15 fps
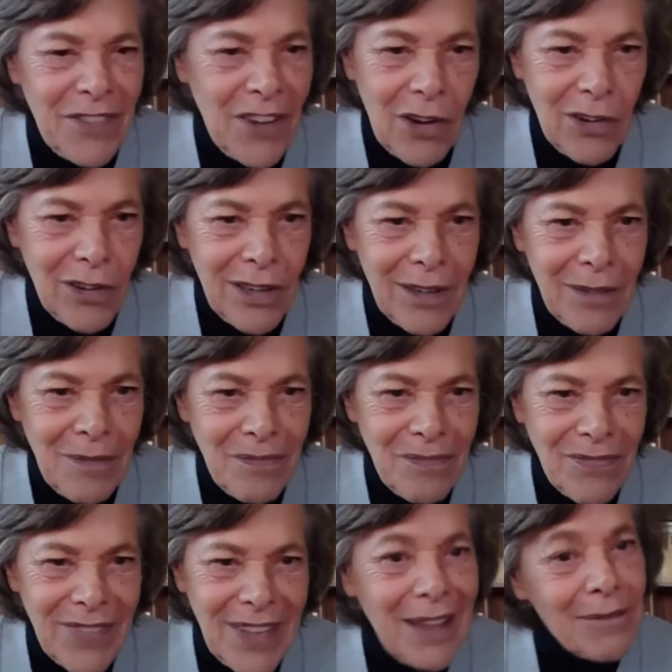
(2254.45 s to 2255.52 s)
folk,
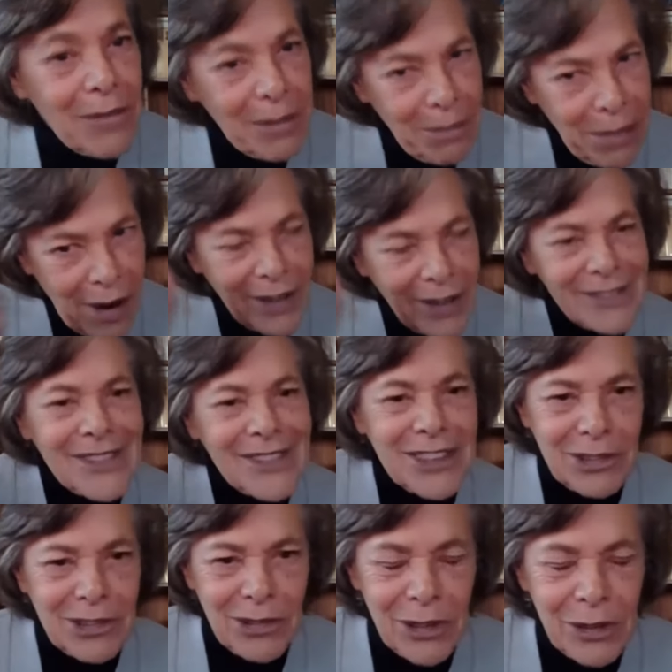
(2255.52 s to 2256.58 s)
I'm a part of
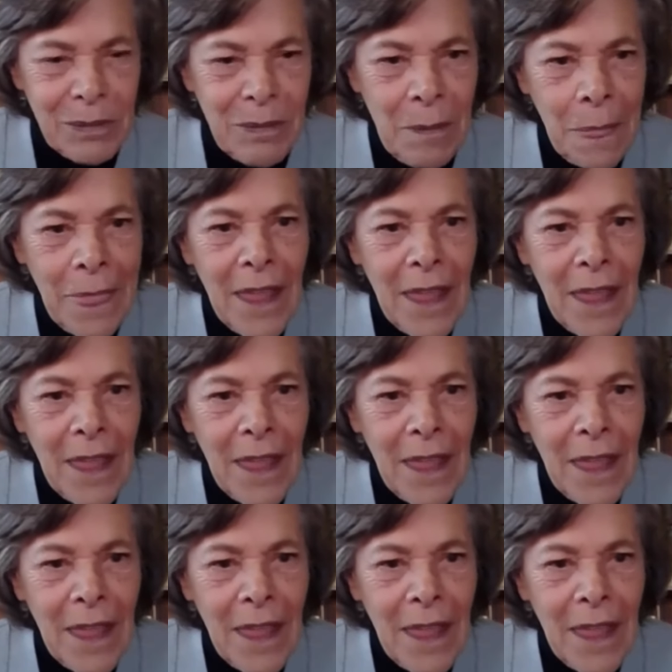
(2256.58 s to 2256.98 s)
this group,